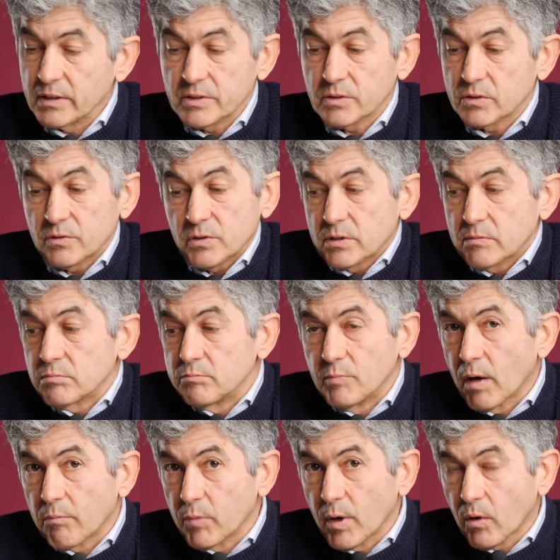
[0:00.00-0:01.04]
It's
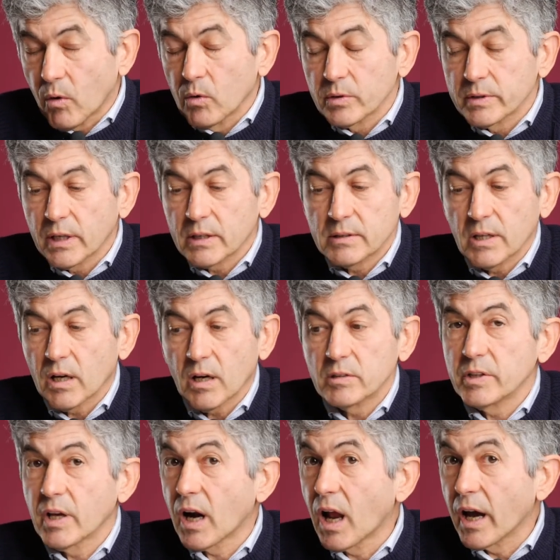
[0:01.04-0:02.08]
a Barolo
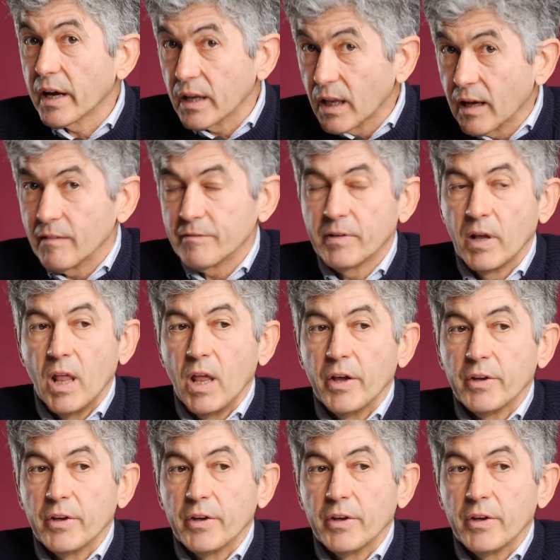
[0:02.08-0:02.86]
that I love.